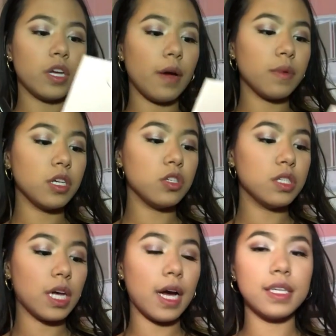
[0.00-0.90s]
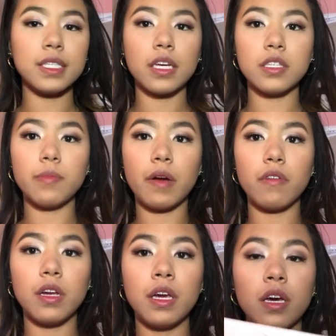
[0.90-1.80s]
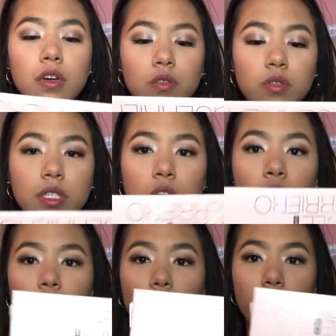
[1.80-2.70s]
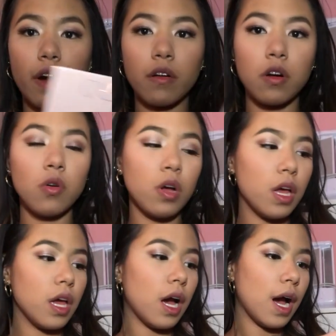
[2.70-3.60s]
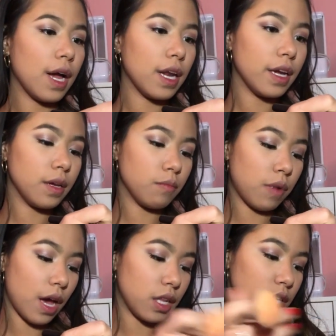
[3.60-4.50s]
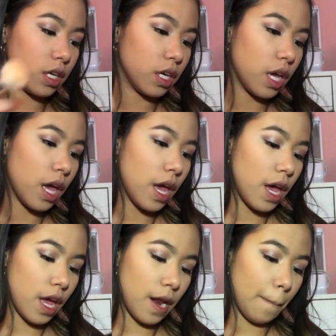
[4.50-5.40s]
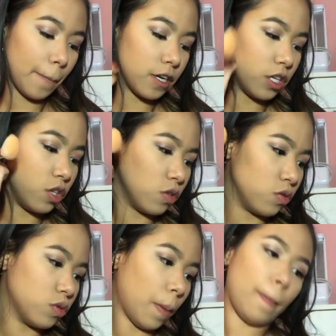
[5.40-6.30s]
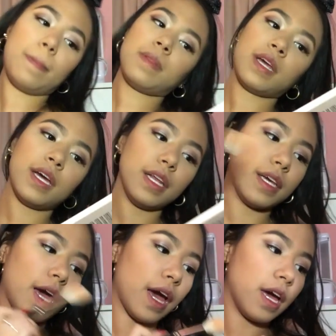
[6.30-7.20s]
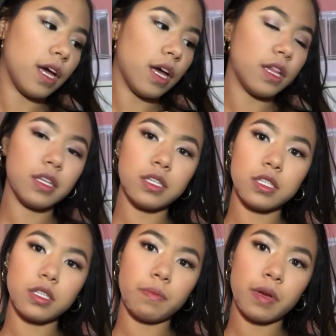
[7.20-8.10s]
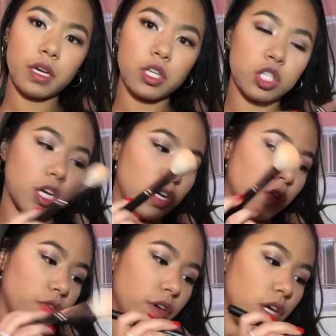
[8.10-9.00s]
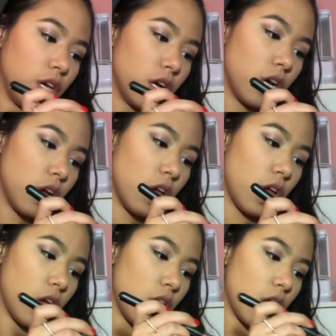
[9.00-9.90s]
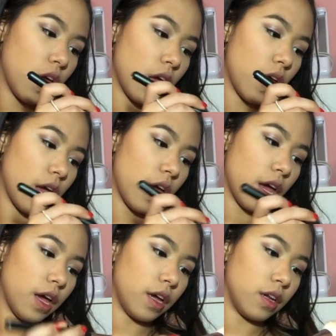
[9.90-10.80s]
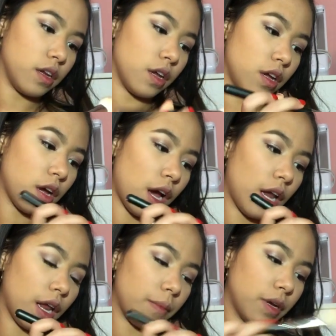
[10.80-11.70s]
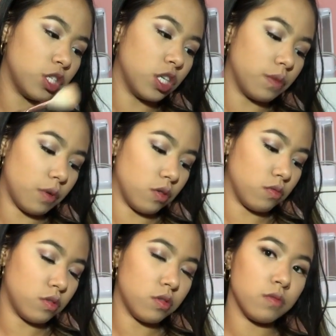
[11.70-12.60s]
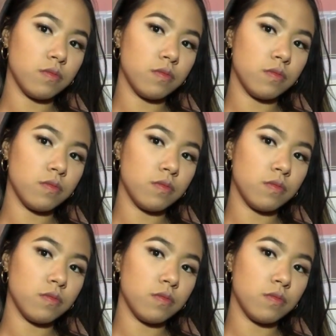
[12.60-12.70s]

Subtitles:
Now I'm gonna use the Anastasia Beverly Hills Nicole Guerrero highlighting palette, and I'm gonna use Kitty Cat, and this is the pinkish shade over here, and highlight my cheekbones.